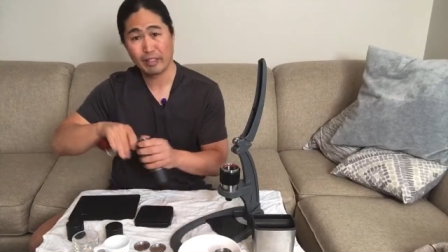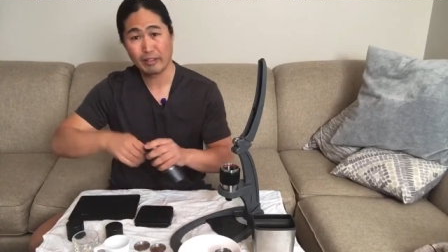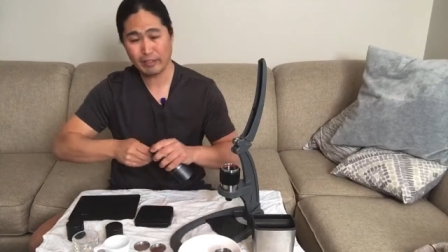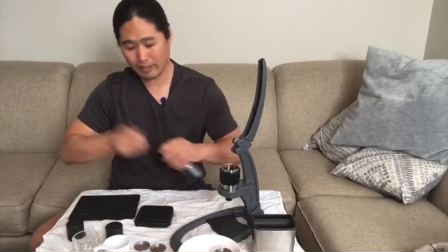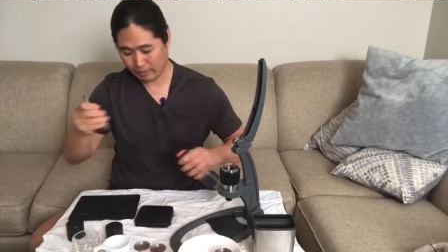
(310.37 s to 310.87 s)

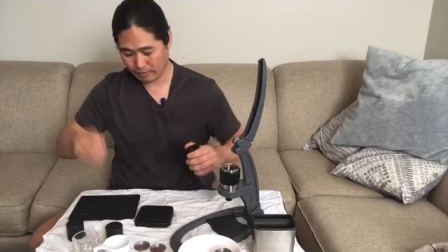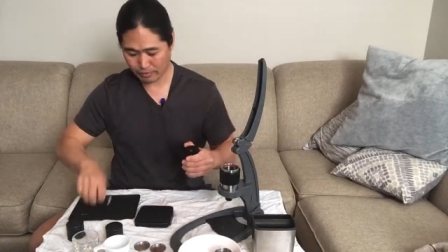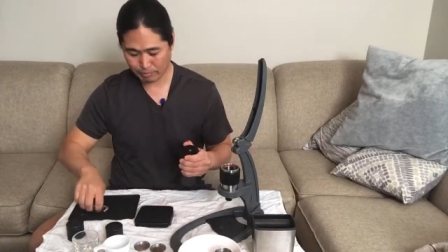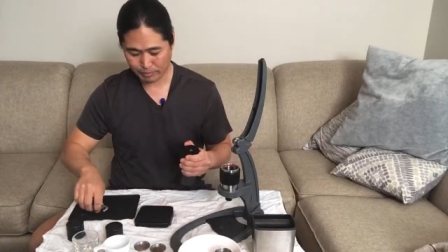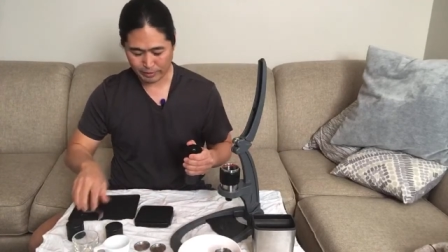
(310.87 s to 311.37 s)
Again, this
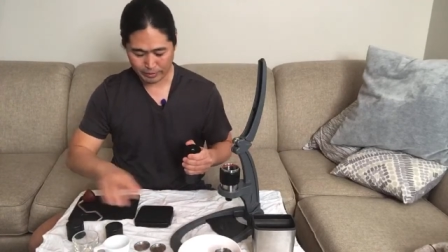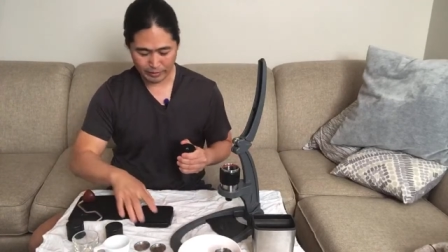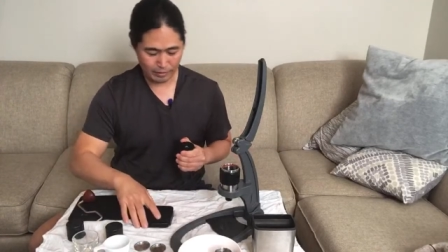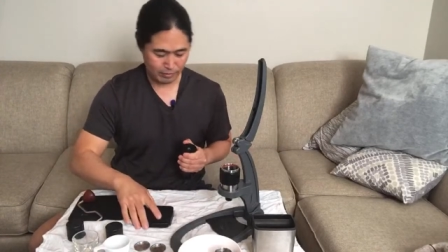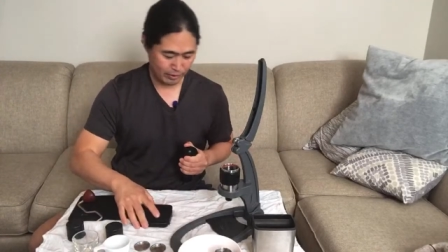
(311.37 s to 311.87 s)
is pretty
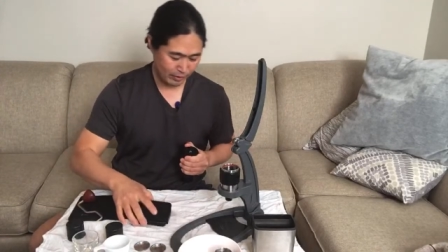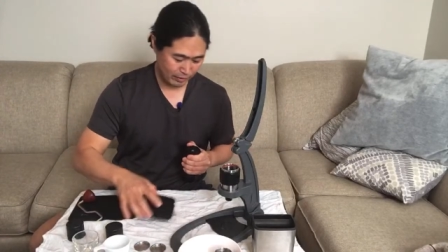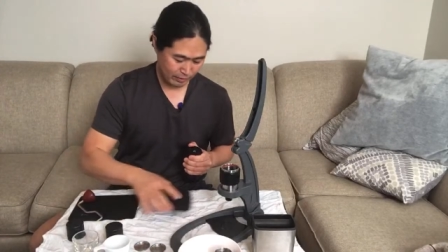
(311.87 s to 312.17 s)
easy.